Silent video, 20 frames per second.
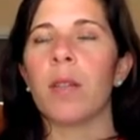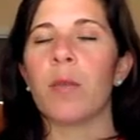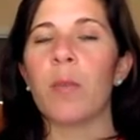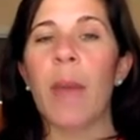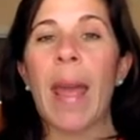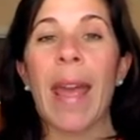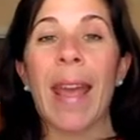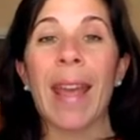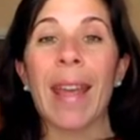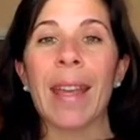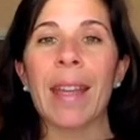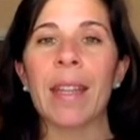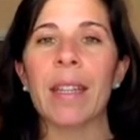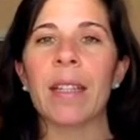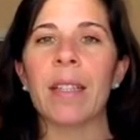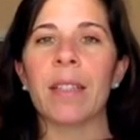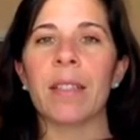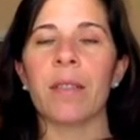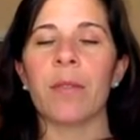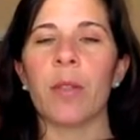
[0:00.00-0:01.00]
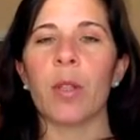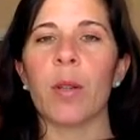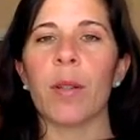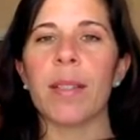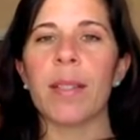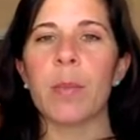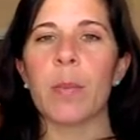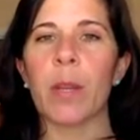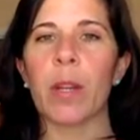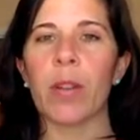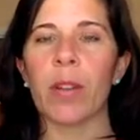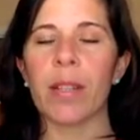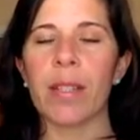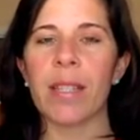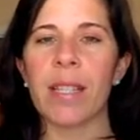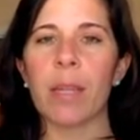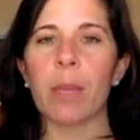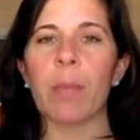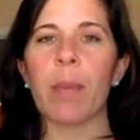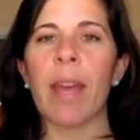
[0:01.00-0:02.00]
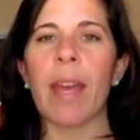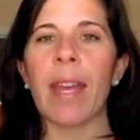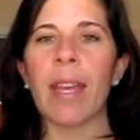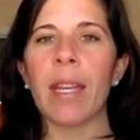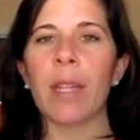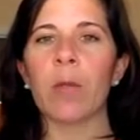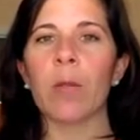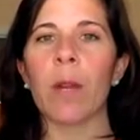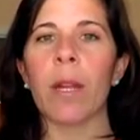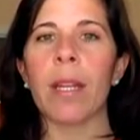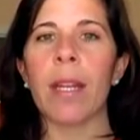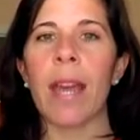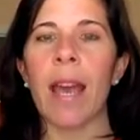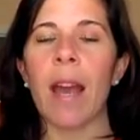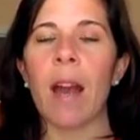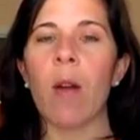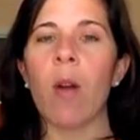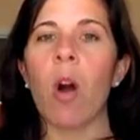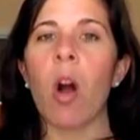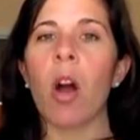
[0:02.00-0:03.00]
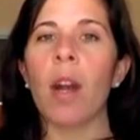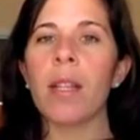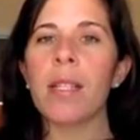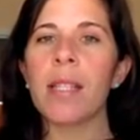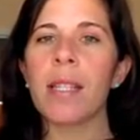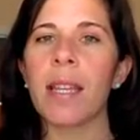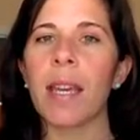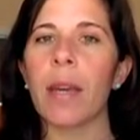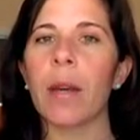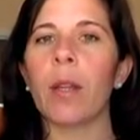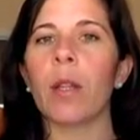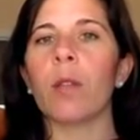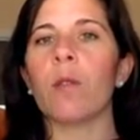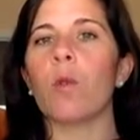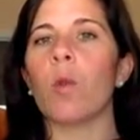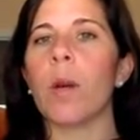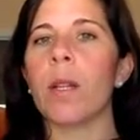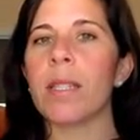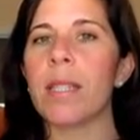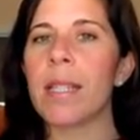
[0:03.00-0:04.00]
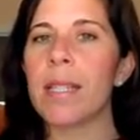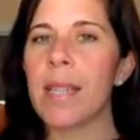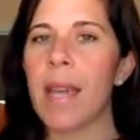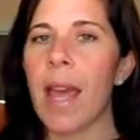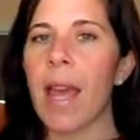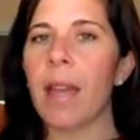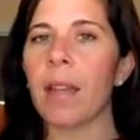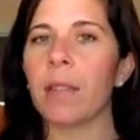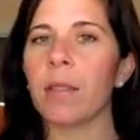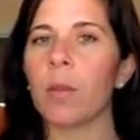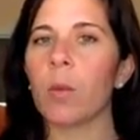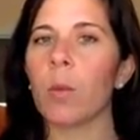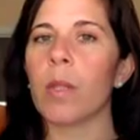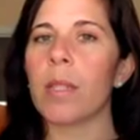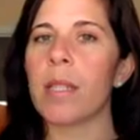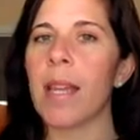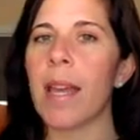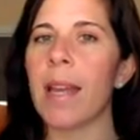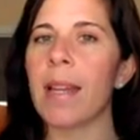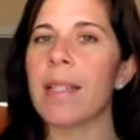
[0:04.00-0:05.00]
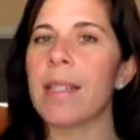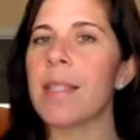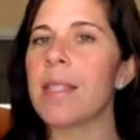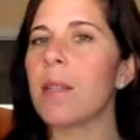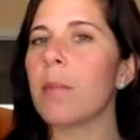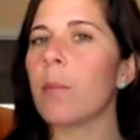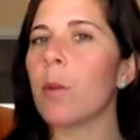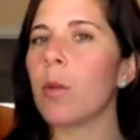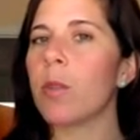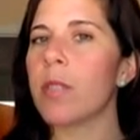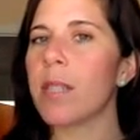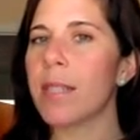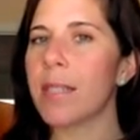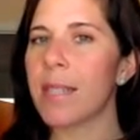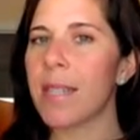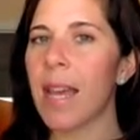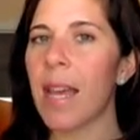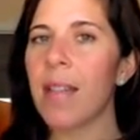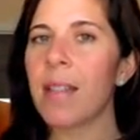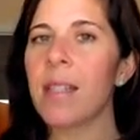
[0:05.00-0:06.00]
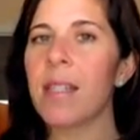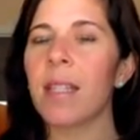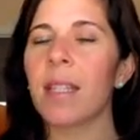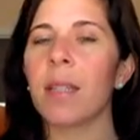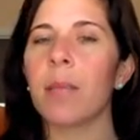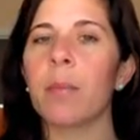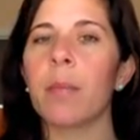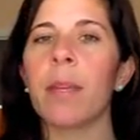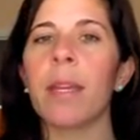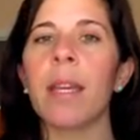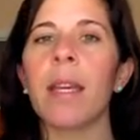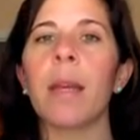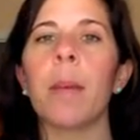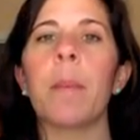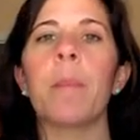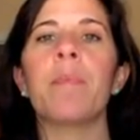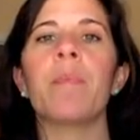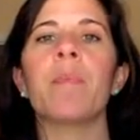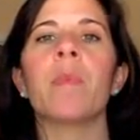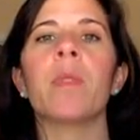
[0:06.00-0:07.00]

pain. If you're experiencing pain right now, on a scale of 1 to 10, 10 is the most intense it can be,